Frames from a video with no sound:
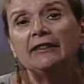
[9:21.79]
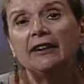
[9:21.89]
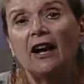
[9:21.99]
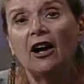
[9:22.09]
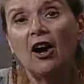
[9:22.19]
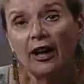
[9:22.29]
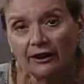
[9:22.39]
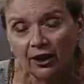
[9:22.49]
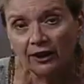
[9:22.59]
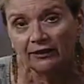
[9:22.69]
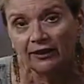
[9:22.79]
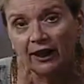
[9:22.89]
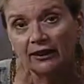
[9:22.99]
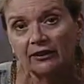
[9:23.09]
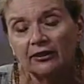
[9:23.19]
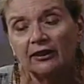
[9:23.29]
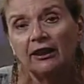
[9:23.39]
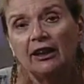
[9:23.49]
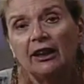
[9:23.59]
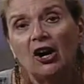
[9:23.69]
eye contact.
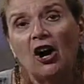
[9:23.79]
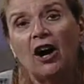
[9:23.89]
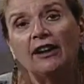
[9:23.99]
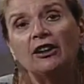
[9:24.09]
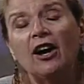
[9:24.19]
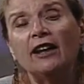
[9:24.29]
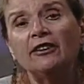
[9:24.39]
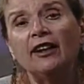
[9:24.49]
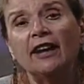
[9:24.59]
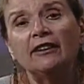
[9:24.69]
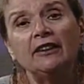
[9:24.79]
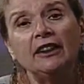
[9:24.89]
Eye contact,